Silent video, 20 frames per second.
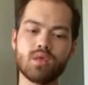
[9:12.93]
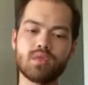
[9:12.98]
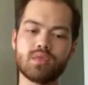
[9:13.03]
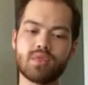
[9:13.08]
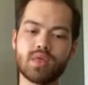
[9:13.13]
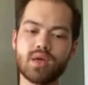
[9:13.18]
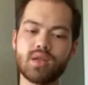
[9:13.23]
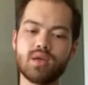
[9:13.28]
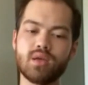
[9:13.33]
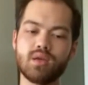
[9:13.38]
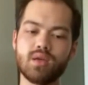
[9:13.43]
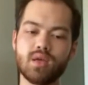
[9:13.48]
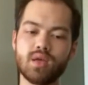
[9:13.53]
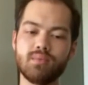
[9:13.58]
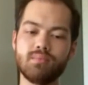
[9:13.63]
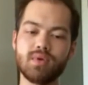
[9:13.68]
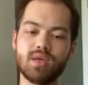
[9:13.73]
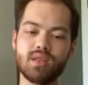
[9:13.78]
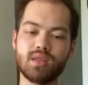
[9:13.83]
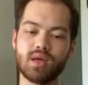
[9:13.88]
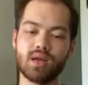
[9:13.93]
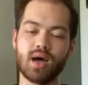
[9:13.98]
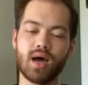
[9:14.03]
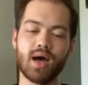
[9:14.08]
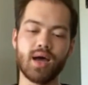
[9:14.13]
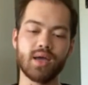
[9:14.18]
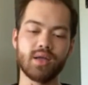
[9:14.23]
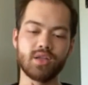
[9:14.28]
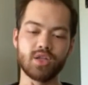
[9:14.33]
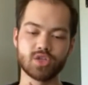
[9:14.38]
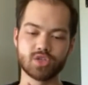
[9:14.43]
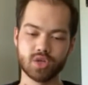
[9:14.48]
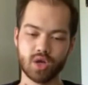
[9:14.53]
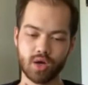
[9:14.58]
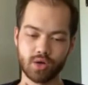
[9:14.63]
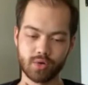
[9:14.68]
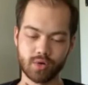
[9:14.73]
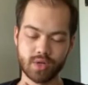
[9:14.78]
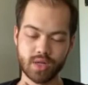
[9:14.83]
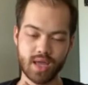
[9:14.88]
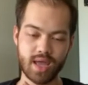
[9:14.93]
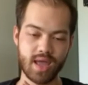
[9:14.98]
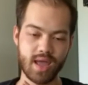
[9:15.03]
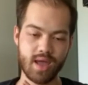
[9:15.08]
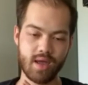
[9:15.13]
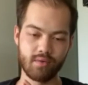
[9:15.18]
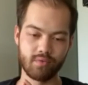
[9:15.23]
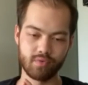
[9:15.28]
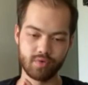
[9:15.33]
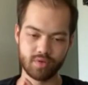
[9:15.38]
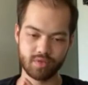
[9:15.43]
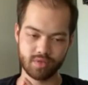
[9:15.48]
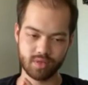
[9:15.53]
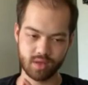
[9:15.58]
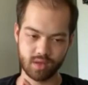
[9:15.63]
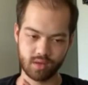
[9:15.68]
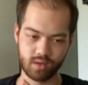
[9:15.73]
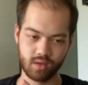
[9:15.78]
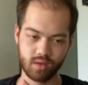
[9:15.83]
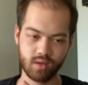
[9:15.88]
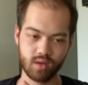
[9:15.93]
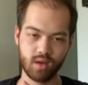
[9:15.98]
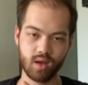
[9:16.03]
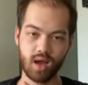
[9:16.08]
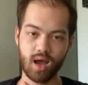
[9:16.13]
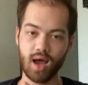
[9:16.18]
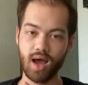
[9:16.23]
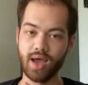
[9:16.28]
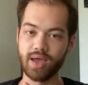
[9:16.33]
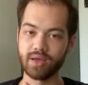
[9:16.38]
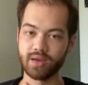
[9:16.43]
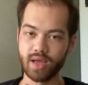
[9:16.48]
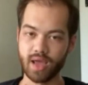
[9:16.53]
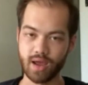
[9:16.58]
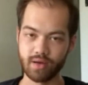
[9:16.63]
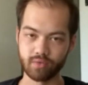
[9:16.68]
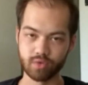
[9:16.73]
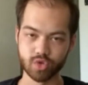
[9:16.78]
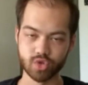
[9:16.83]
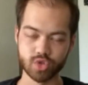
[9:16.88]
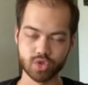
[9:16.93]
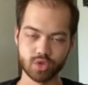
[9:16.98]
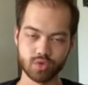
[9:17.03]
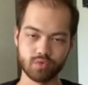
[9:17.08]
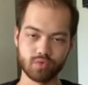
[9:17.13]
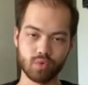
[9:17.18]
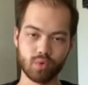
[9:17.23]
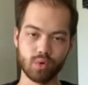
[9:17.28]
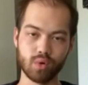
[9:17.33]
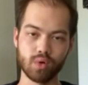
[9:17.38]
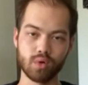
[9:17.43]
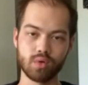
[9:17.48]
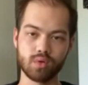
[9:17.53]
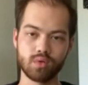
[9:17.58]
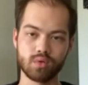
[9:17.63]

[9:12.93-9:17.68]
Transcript: Then it hit me that I had dishonored everything I had ever stood for.